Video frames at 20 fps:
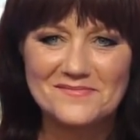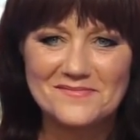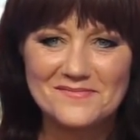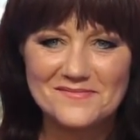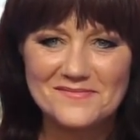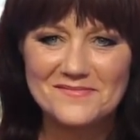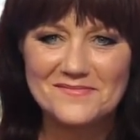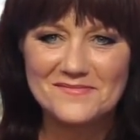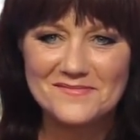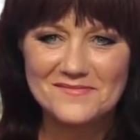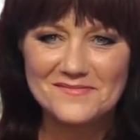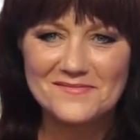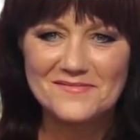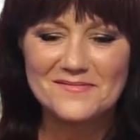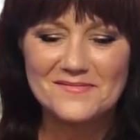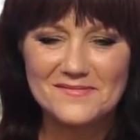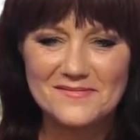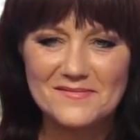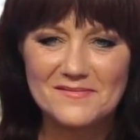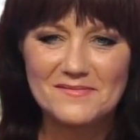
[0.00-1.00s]

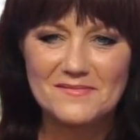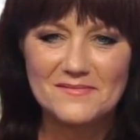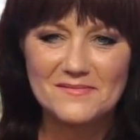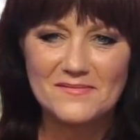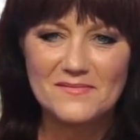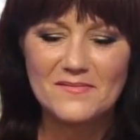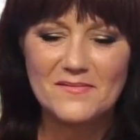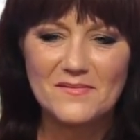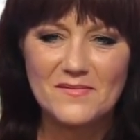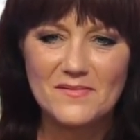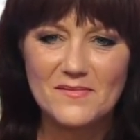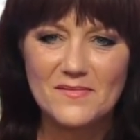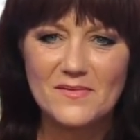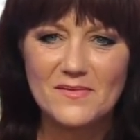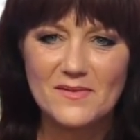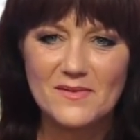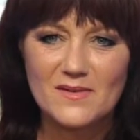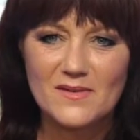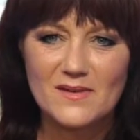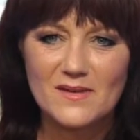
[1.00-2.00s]

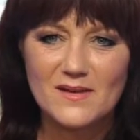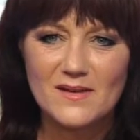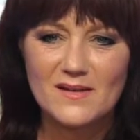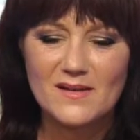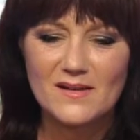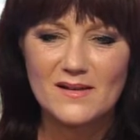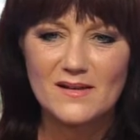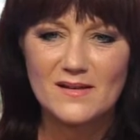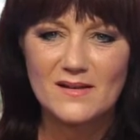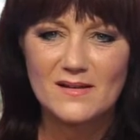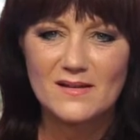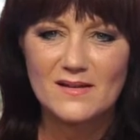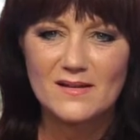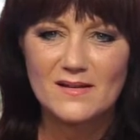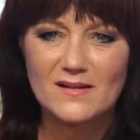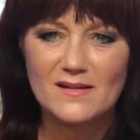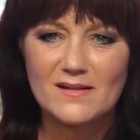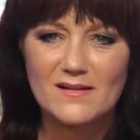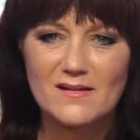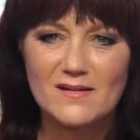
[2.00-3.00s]

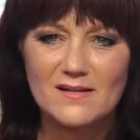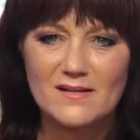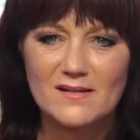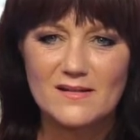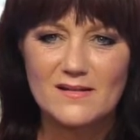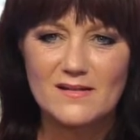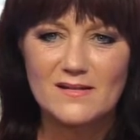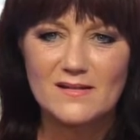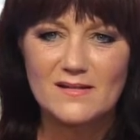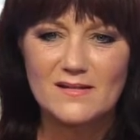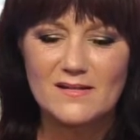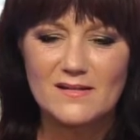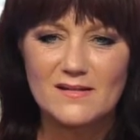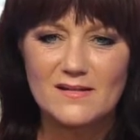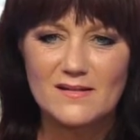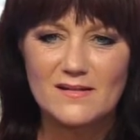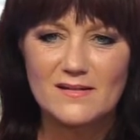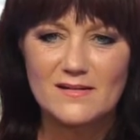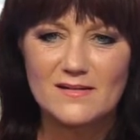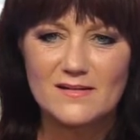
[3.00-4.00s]

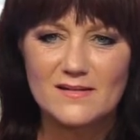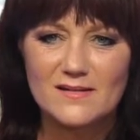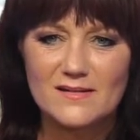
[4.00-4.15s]
(silent)